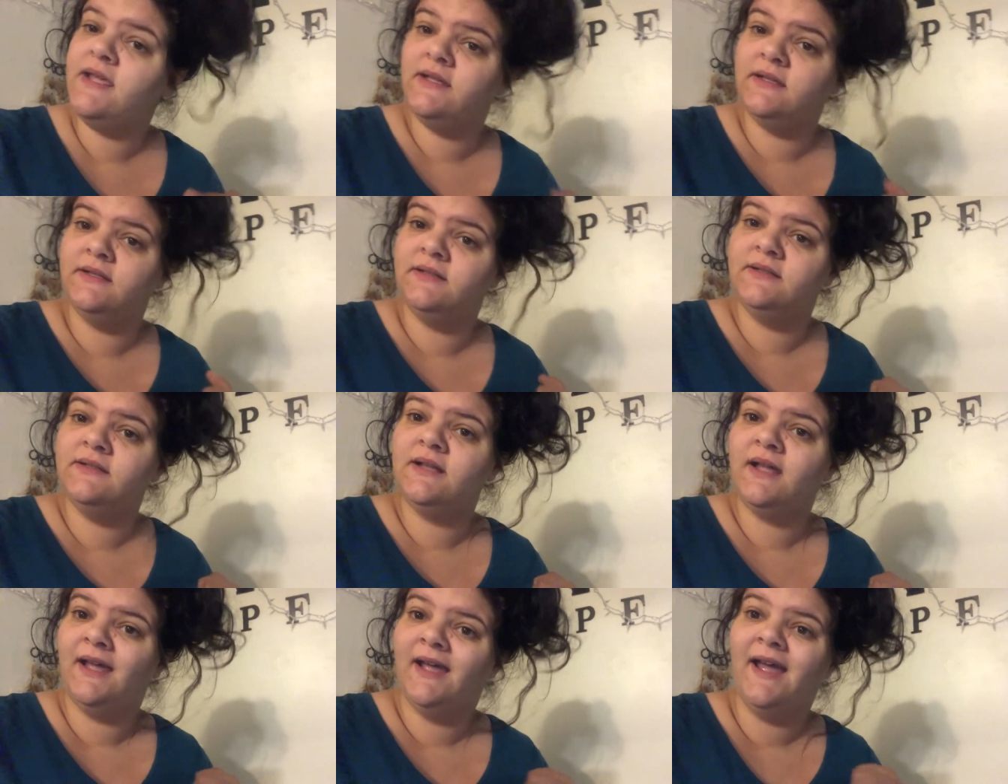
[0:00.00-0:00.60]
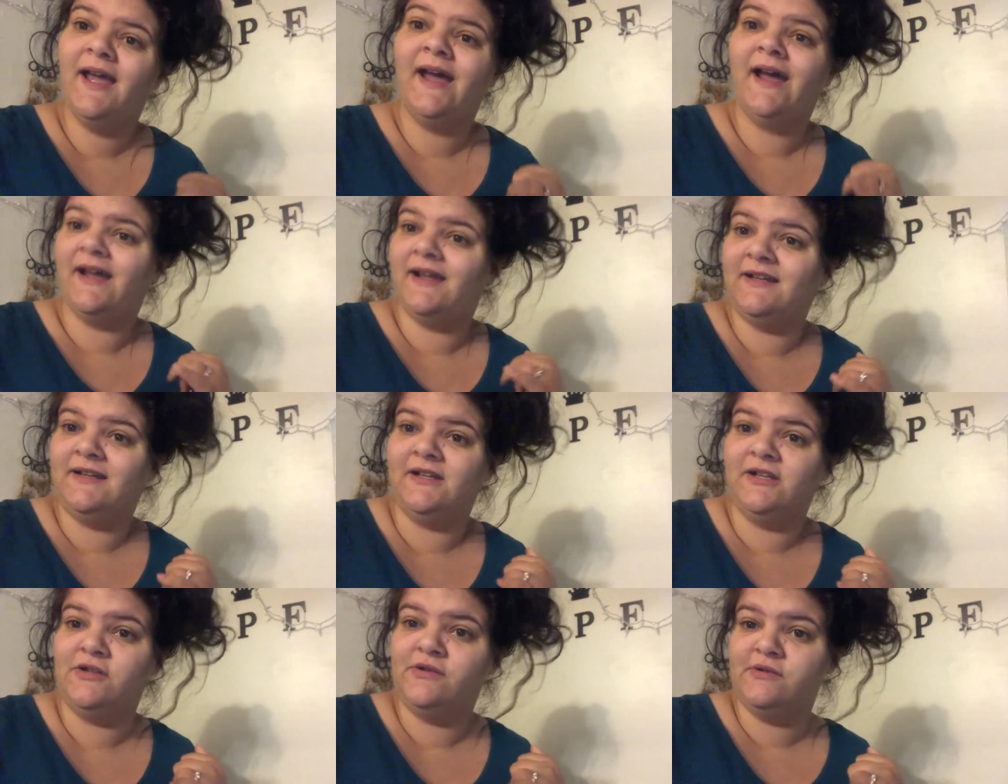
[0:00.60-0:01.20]
and I
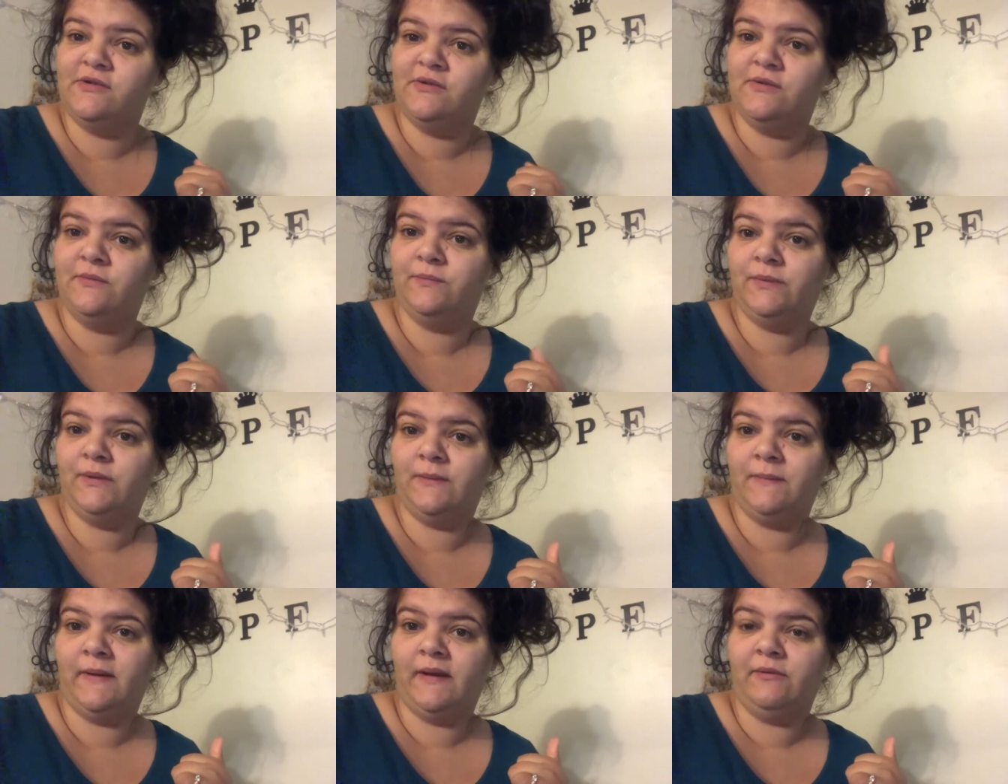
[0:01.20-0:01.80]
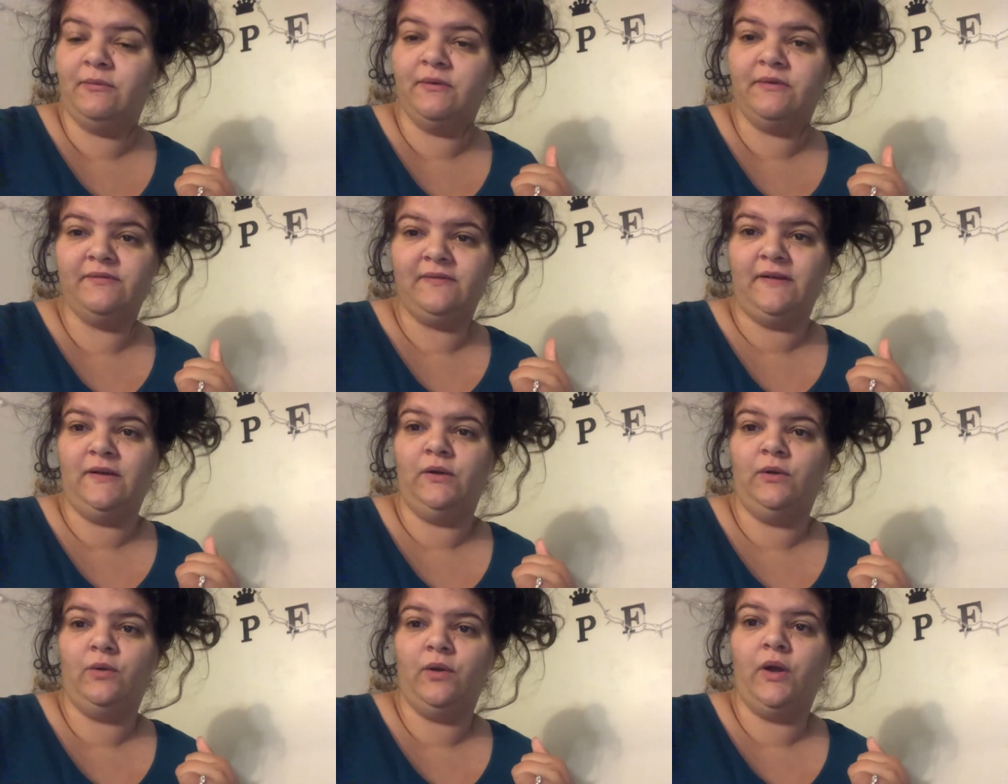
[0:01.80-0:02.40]
did you put my
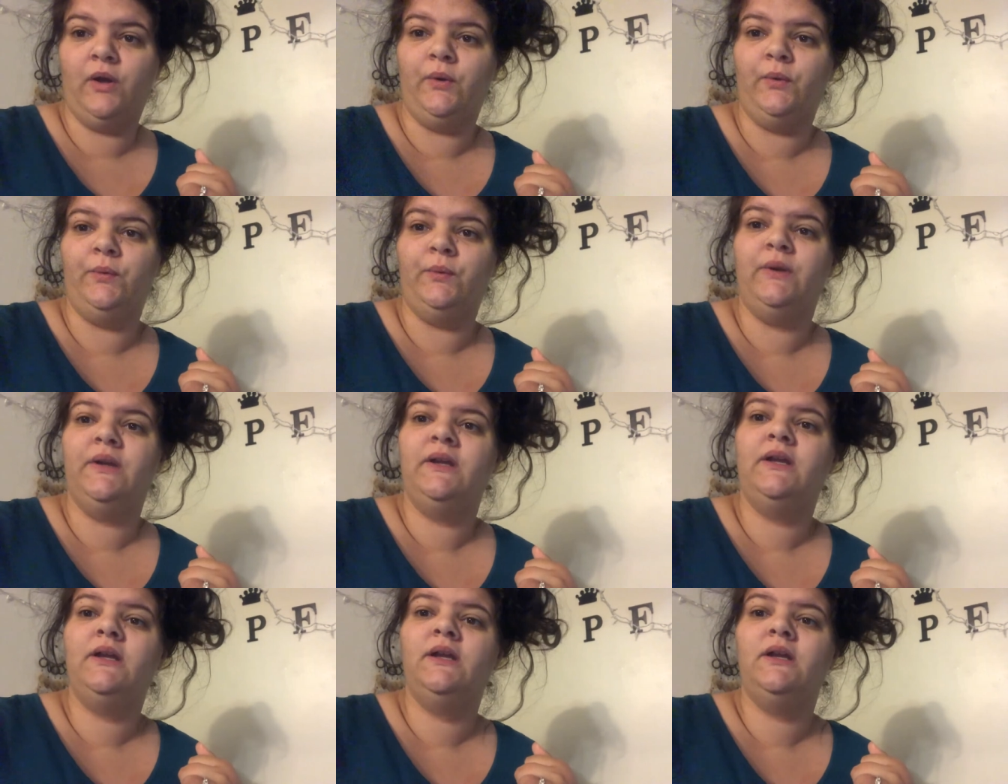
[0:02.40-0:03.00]
referral code